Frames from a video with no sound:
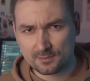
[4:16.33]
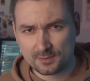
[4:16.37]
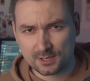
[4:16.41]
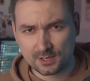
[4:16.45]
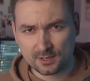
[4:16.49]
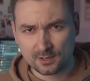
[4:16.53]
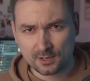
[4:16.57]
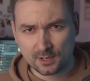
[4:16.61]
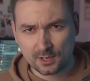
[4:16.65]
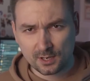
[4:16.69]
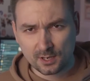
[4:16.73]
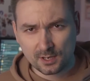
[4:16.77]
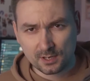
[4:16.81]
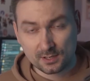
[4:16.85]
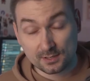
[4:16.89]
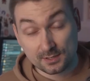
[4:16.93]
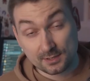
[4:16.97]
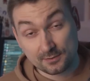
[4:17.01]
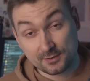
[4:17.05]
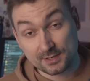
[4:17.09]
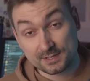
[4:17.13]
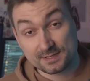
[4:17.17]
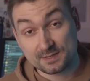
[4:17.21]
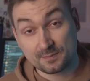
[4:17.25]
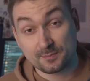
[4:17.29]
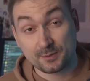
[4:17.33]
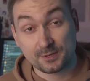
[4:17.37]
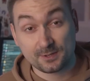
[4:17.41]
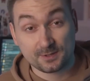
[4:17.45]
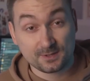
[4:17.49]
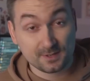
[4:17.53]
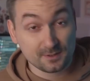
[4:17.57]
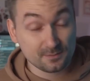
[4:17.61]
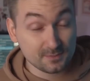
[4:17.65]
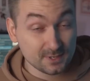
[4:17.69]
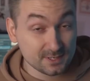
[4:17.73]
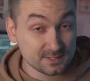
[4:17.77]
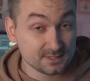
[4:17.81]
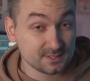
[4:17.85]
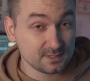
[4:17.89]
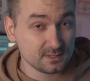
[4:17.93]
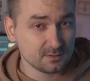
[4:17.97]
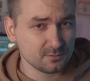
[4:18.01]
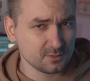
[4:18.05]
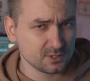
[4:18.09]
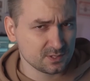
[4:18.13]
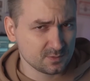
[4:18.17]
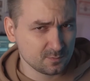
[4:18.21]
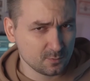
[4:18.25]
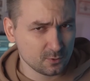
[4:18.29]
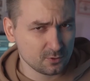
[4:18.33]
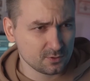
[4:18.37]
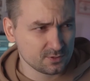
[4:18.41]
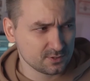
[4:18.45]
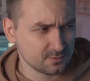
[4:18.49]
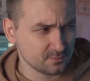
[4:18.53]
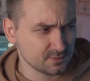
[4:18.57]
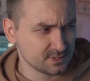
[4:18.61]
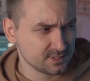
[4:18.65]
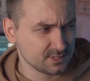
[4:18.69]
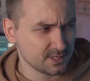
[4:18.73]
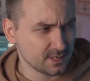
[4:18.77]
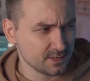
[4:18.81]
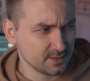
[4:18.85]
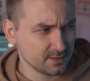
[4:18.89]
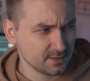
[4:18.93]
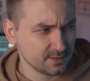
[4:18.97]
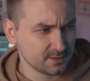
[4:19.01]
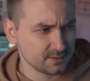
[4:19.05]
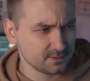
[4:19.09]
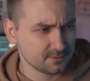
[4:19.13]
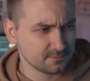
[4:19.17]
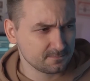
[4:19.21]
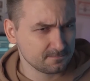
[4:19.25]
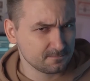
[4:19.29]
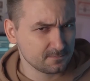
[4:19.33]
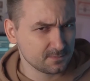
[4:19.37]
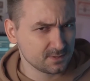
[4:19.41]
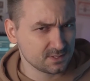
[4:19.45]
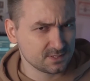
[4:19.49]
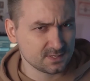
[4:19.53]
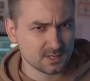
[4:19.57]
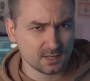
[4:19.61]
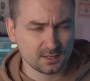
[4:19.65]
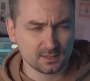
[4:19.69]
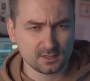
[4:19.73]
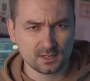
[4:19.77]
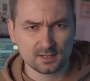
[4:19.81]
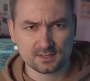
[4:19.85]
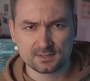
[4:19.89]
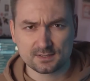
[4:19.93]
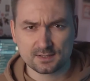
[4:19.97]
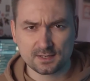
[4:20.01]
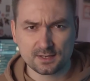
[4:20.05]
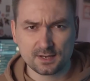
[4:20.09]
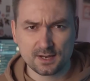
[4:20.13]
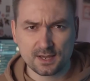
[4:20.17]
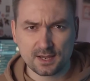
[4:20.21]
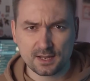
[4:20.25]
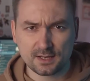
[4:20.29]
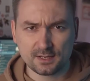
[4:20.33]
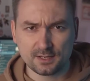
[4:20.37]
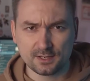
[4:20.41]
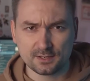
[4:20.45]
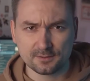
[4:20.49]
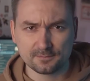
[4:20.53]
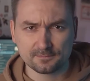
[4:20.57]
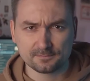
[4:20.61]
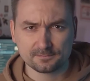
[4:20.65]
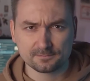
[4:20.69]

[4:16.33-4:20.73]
Now, let's slow down a bit and ask those others if they're okay with it.